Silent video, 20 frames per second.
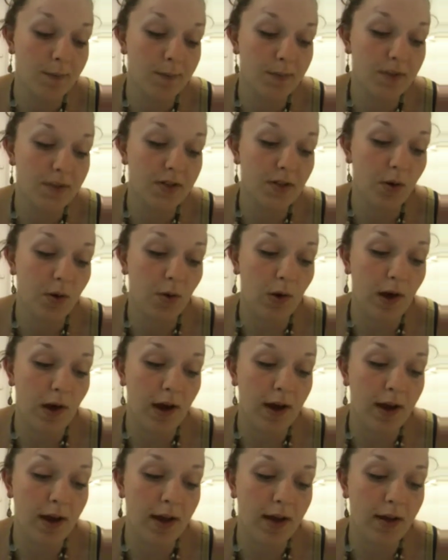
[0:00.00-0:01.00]
So
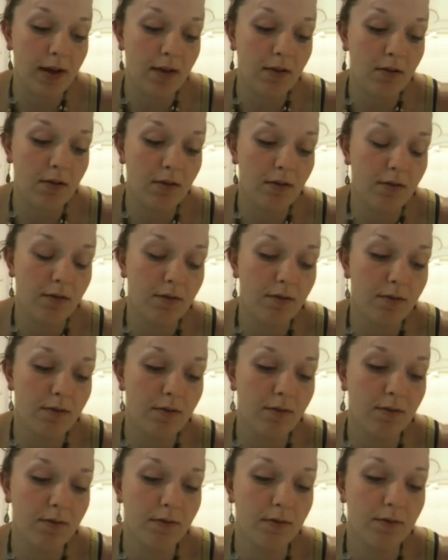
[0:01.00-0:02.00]
I
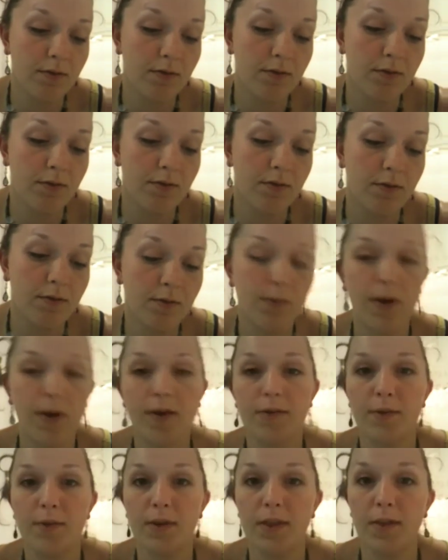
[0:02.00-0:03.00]
went
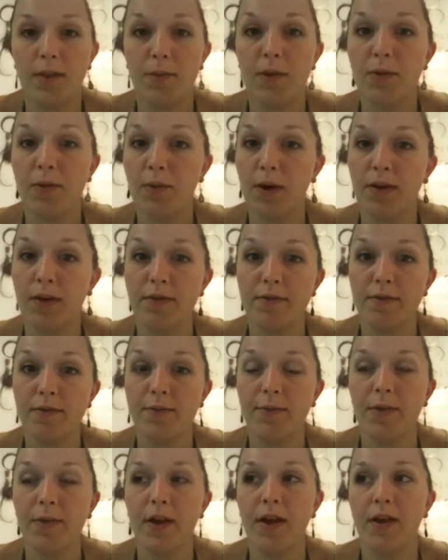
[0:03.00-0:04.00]
with a midwife,
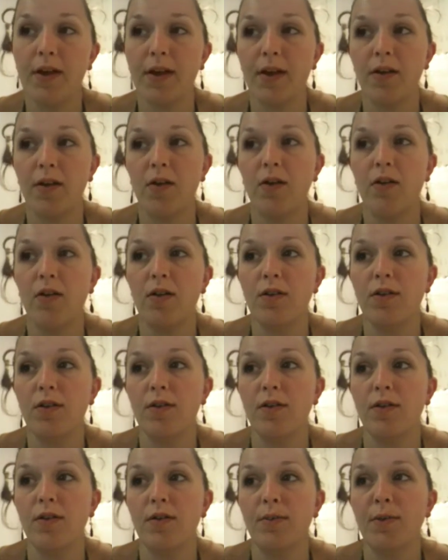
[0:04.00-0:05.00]
and I called
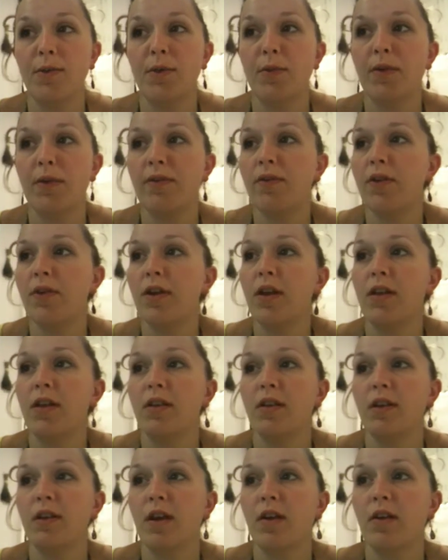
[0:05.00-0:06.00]
the midwifery in
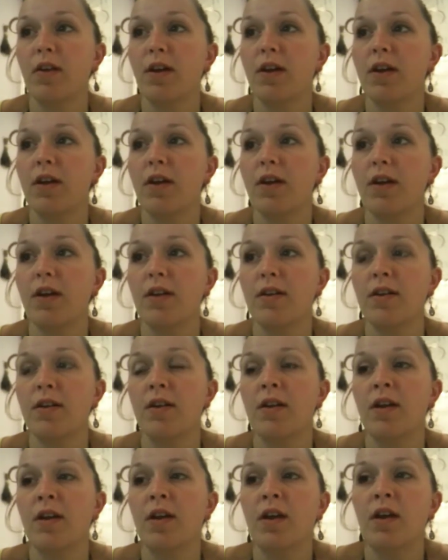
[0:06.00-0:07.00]
the area, and
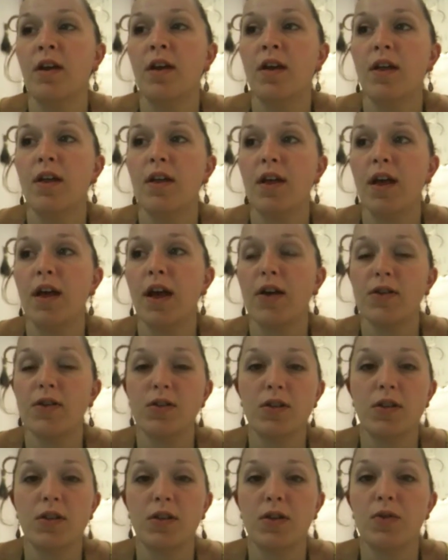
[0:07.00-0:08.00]
they
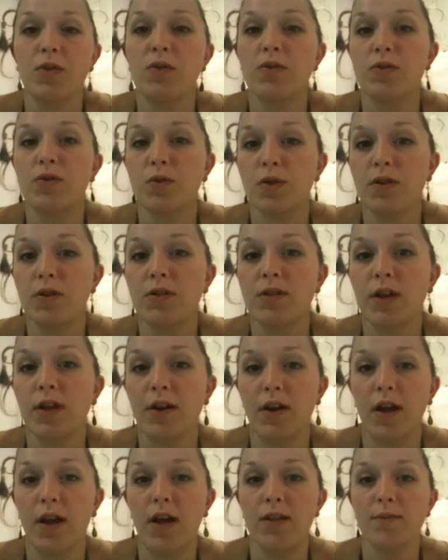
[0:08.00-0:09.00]
actually use
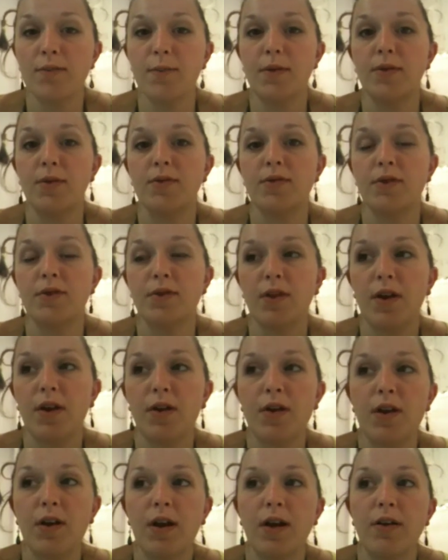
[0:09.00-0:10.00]
Doylestown Hospital, so they're
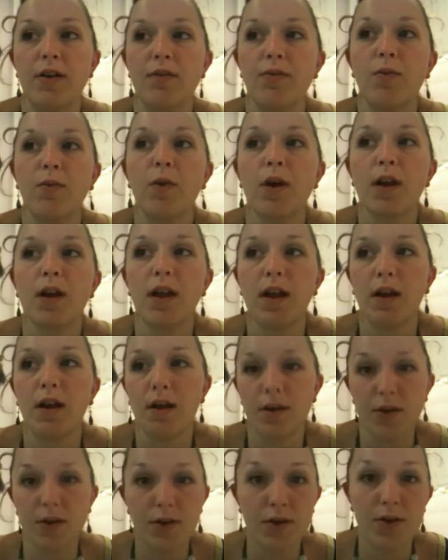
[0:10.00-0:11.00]
kind of working
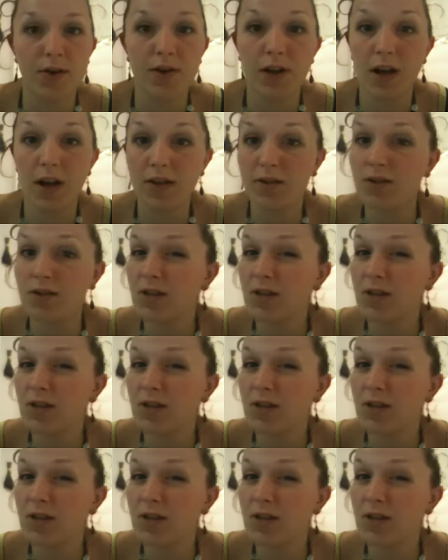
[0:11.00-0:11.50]
under Dr.